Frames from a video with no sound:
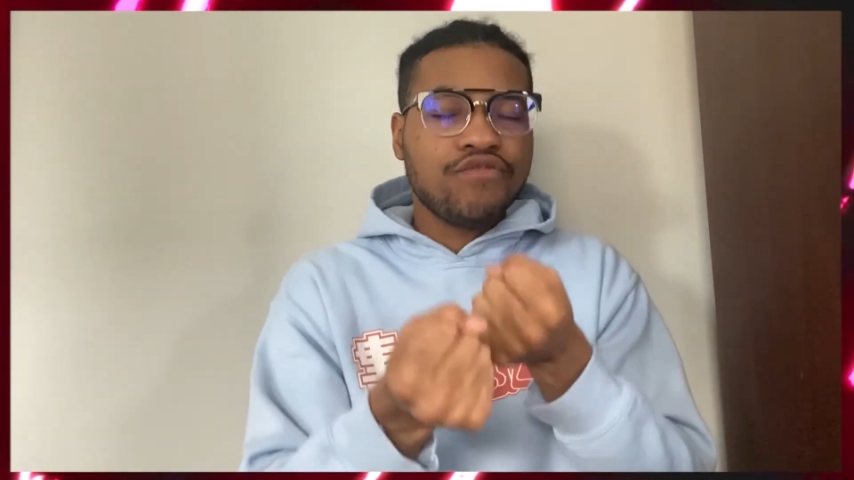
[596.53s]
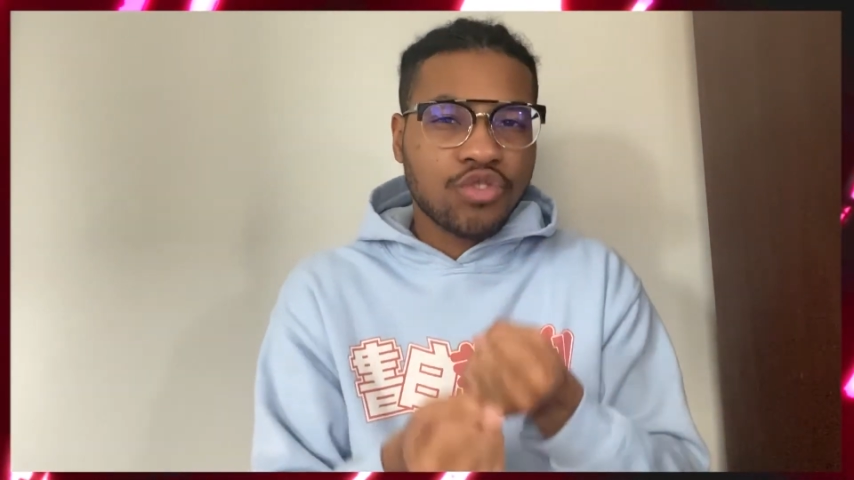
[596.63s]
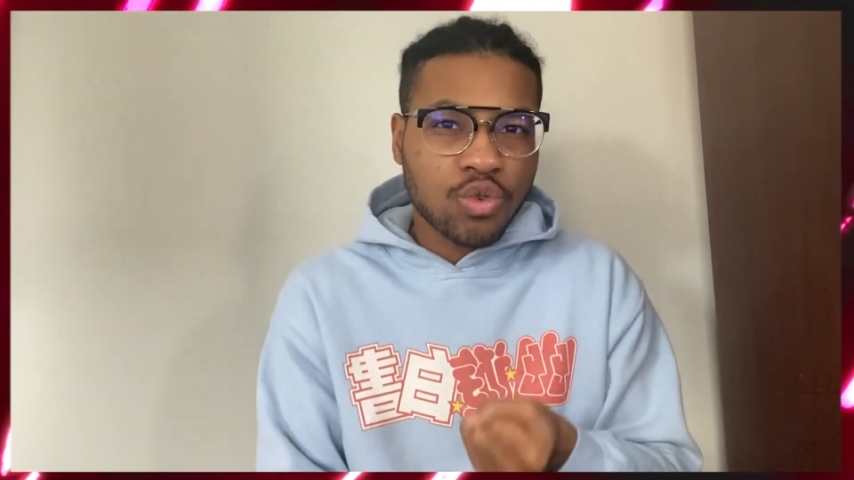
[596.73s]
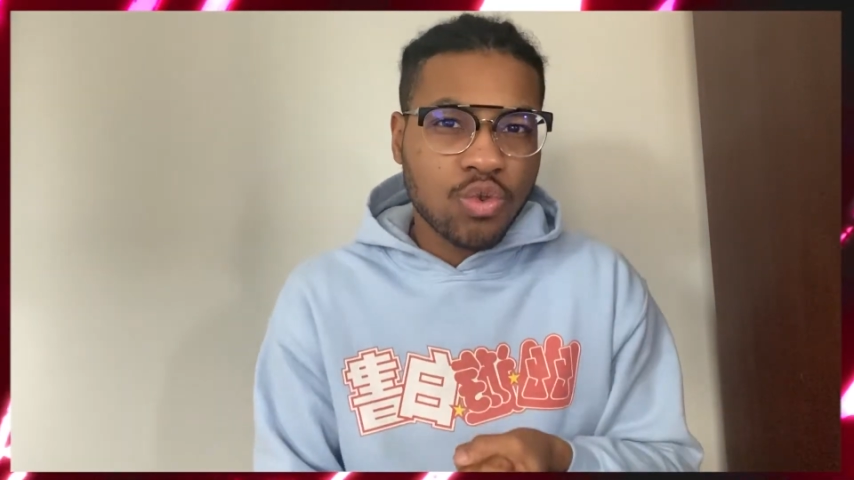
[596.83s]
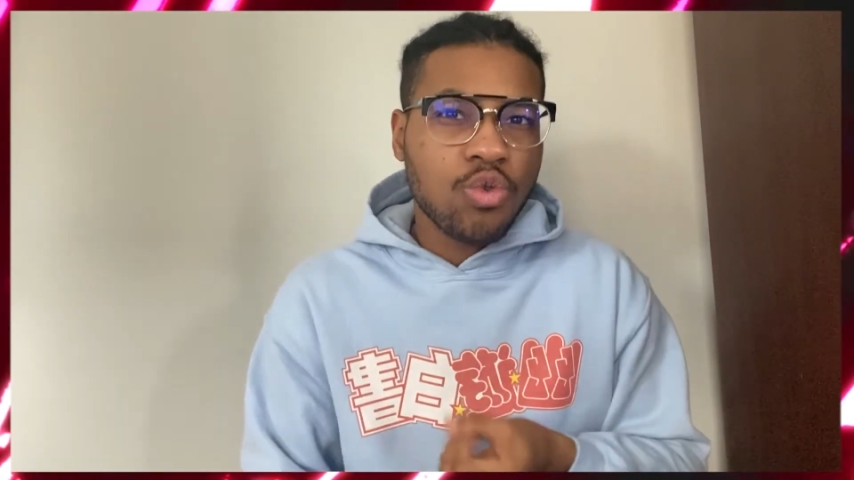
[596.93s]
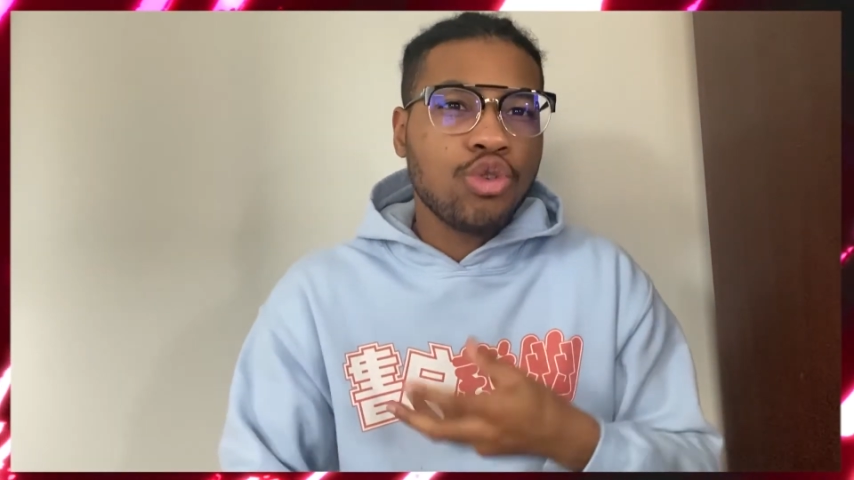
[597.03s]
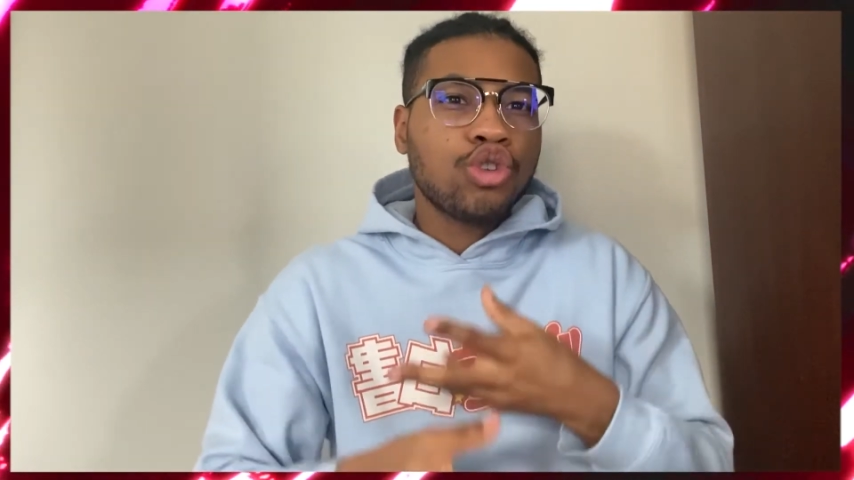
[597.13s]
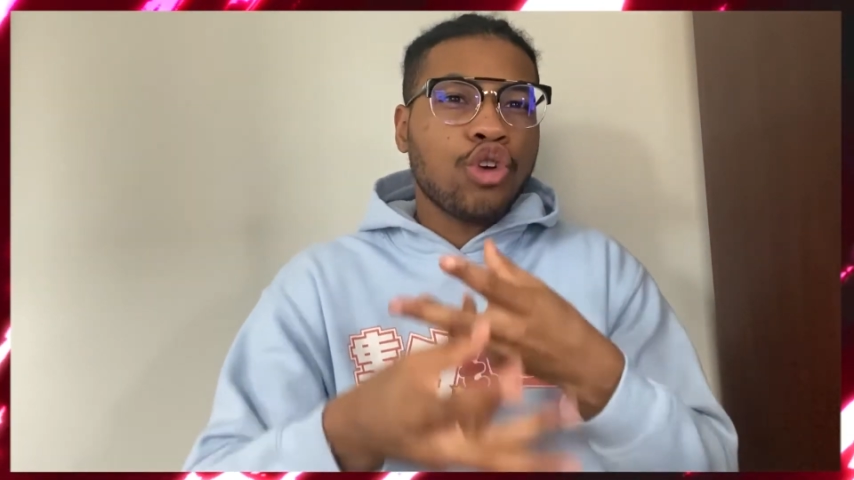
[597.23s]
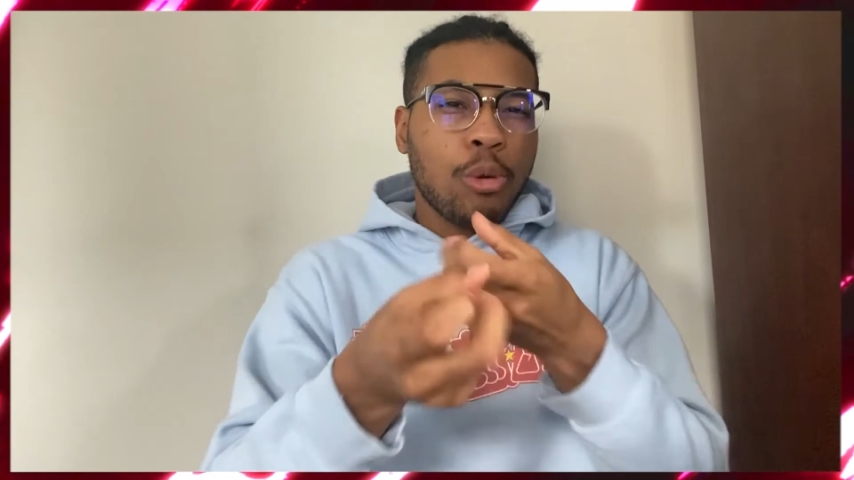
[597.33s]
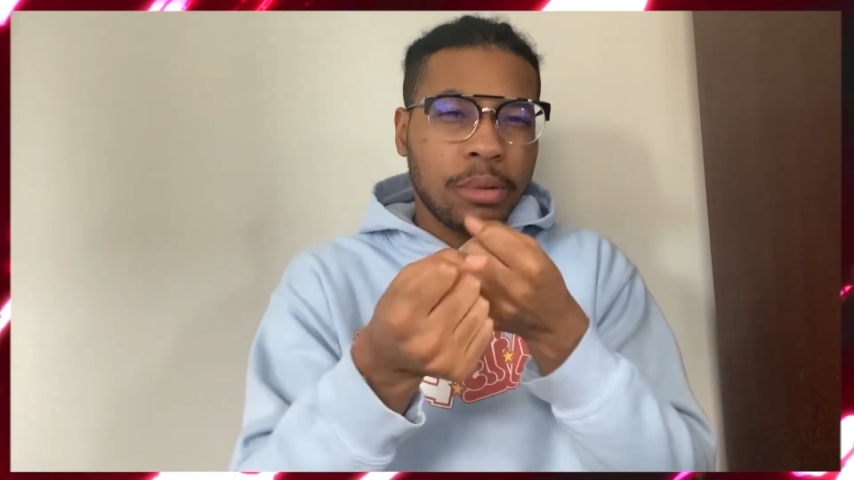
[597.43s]
school
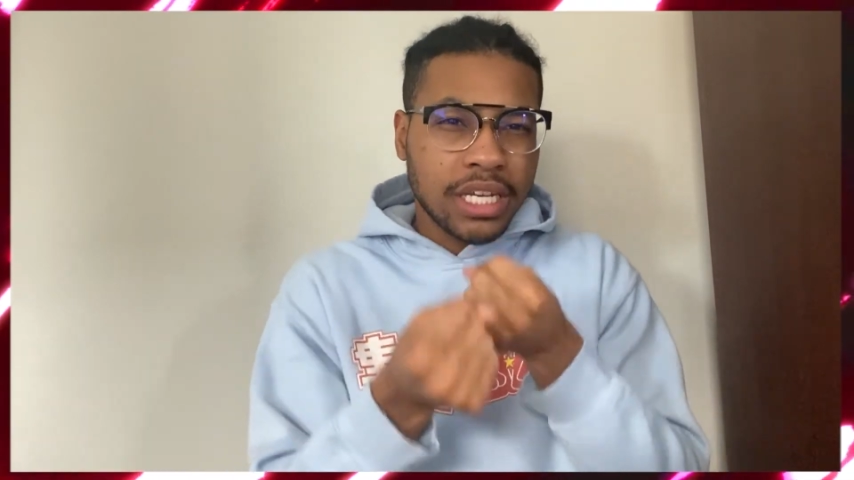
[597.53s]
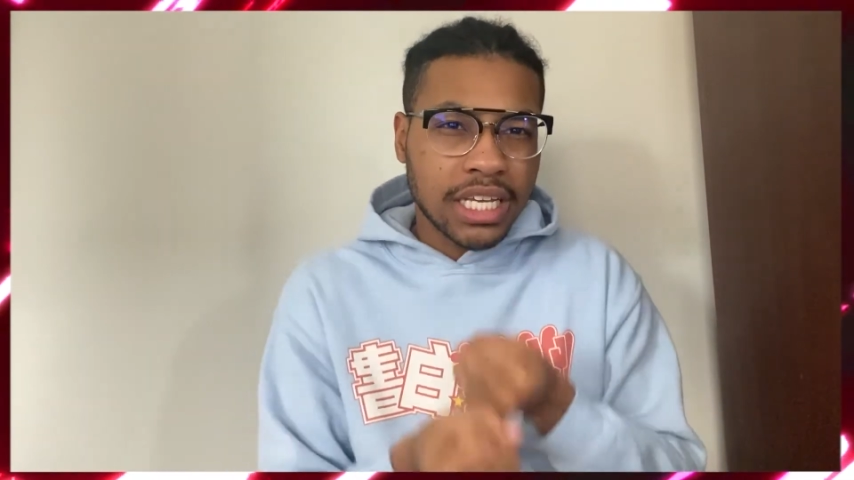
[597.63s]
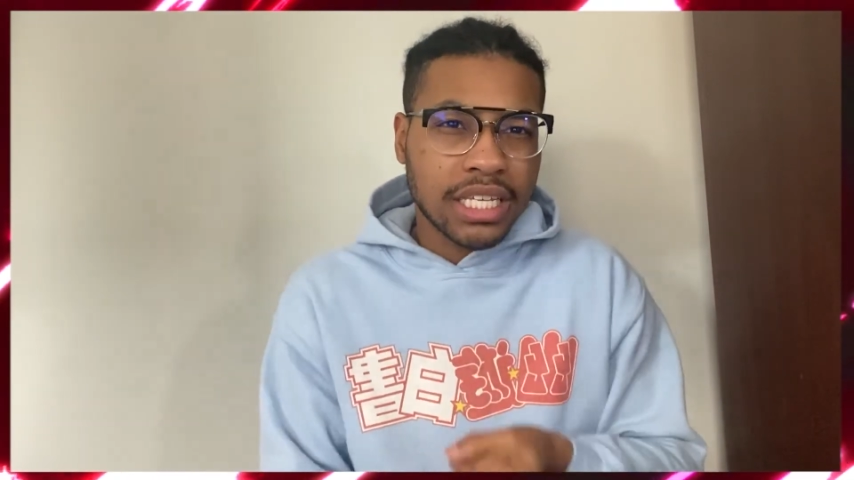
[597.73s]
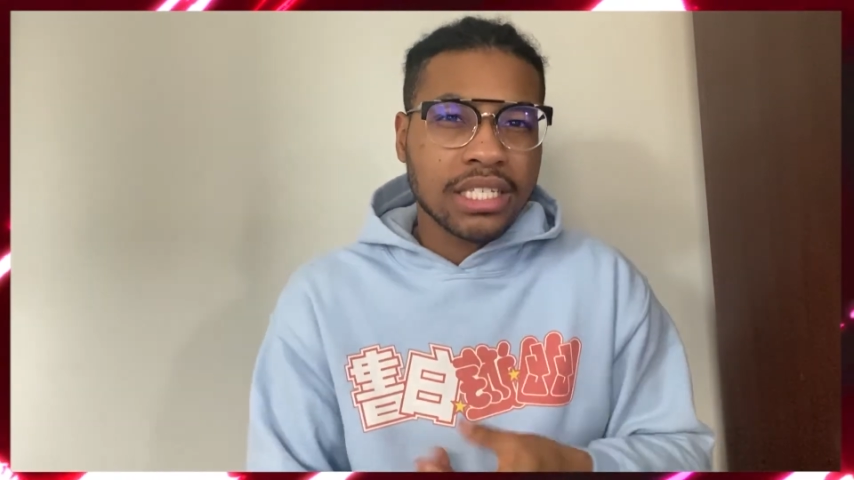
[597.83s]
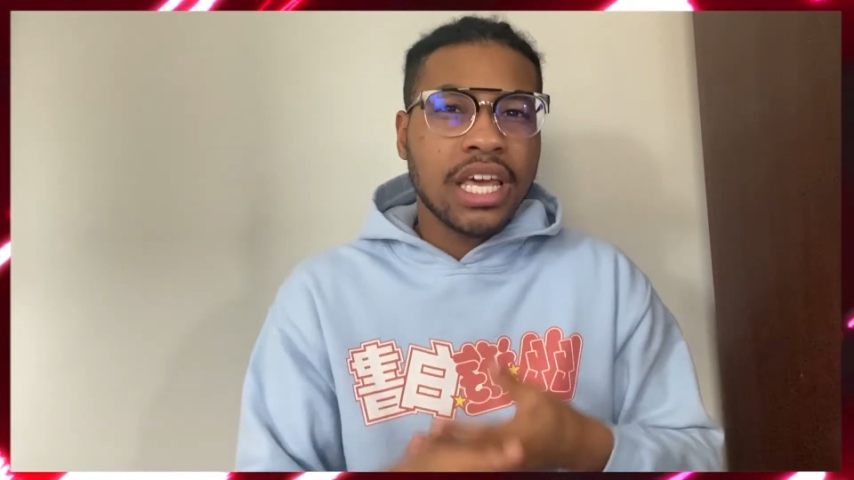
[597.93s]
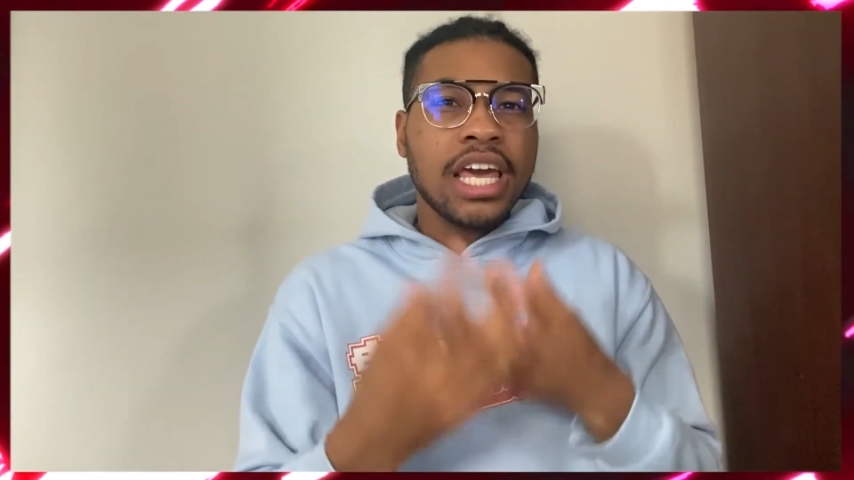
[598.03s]
tropiness